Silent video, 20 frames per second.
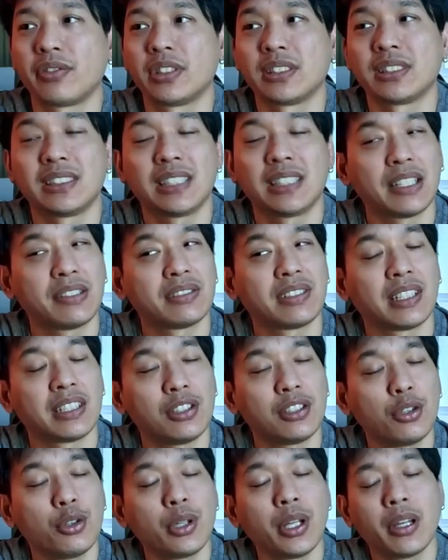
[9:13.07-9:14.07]
successfully
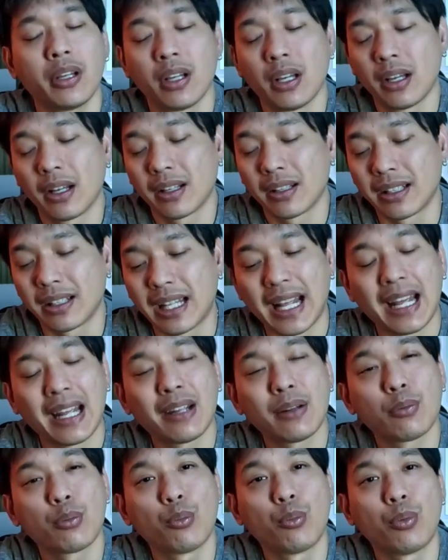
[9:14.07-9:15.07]
doing it,
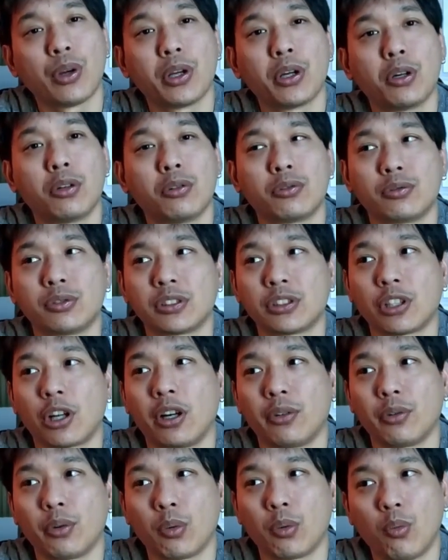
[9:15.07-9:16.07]
they will
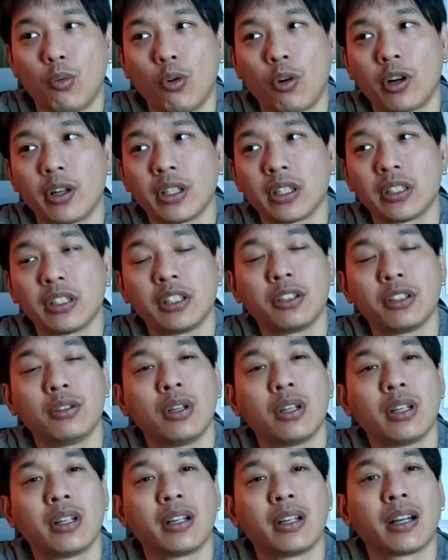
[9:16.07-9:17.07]
start rewarding you,
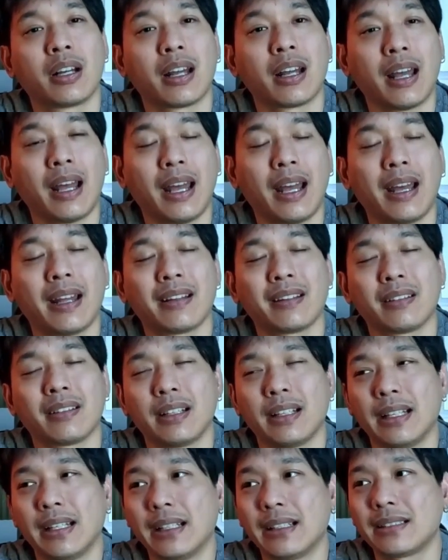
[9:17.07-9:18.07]
and
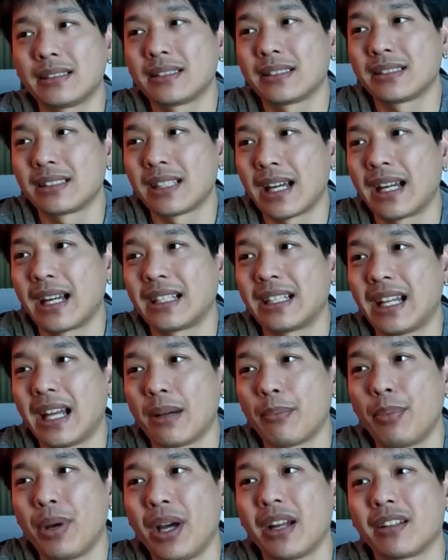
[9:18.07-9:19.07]
it's not
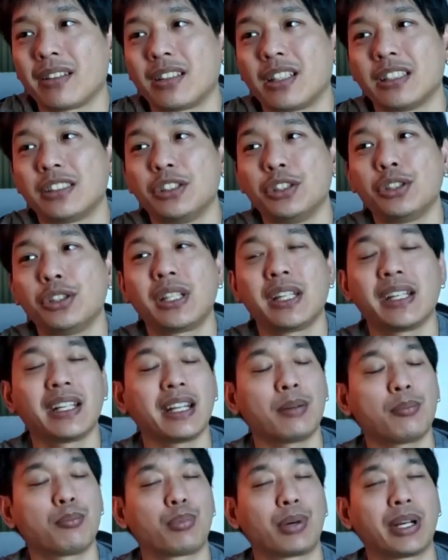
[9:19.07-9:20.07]
that bad because you get to
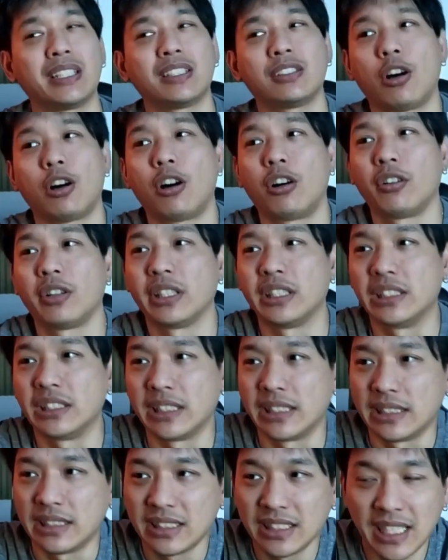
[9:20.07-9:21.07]
embrace all
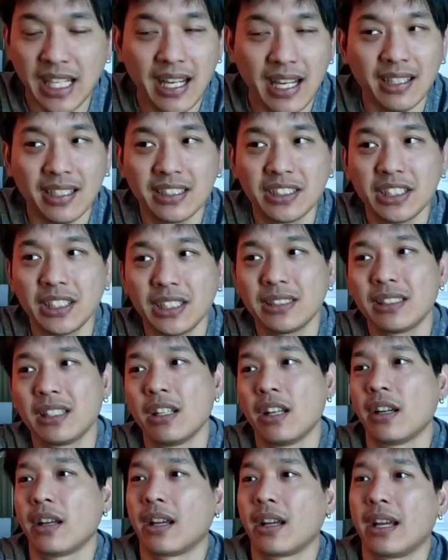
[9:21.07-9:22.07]
these challenges
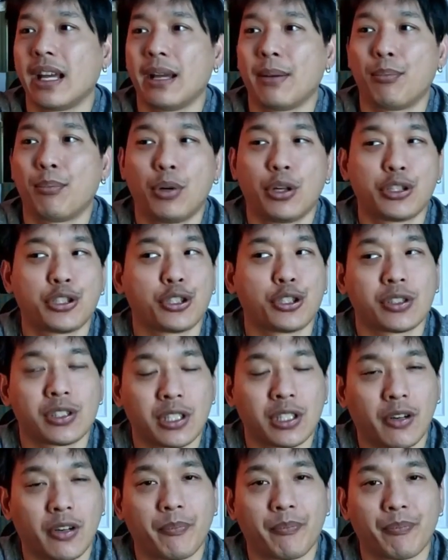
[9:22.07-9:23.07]
and push
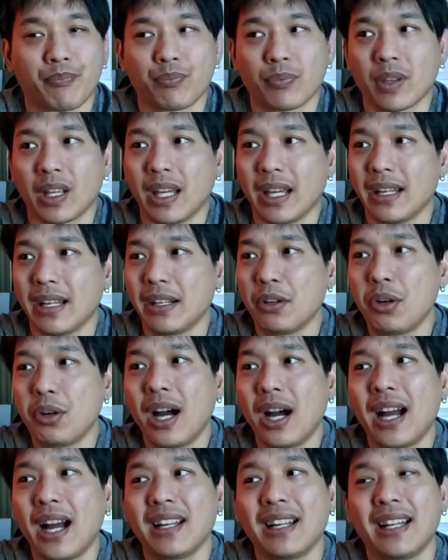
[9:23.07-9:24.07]
yourself. And it will
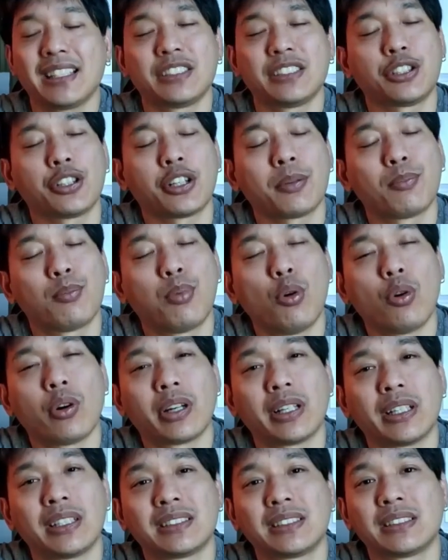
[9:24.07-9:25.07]
highlight your
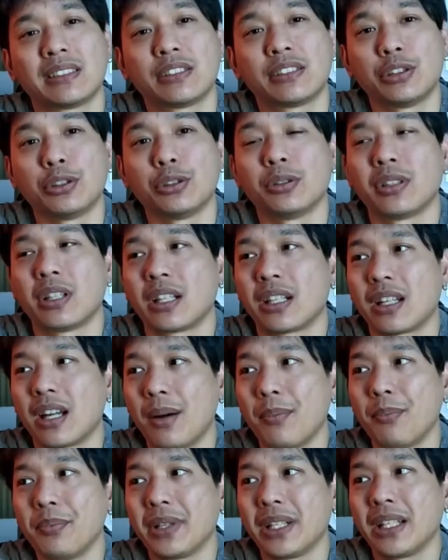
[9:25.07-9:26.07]
importance to the
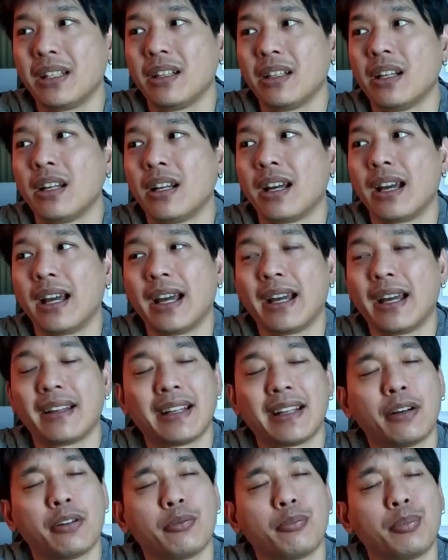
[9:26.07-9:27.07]
company, and
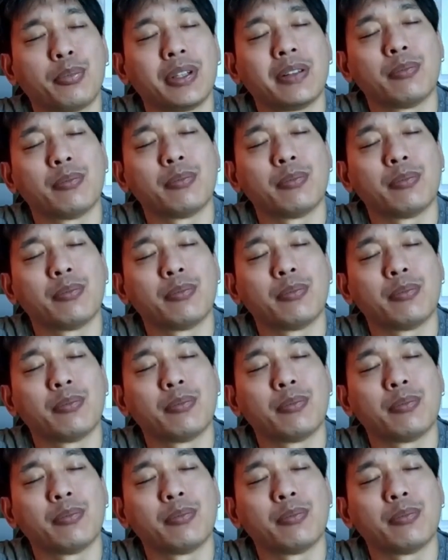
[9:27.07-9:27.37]
they'll be